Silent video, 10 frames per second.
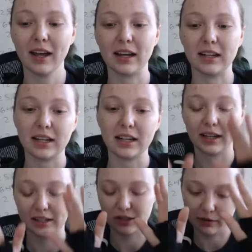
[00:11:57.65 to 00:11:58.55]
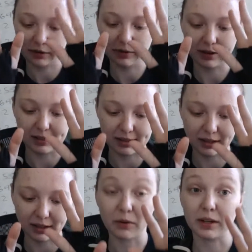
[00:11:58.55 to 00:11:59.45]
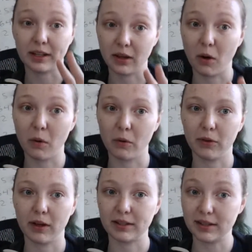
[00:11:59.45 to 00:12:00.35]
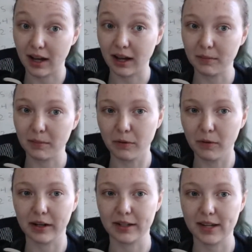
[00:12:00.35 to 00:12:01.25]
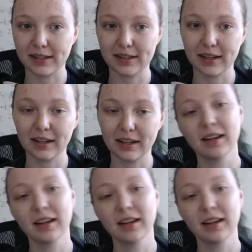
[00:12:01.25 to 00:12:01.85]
And he likes to work really slow and get the whole thing done before he tests it.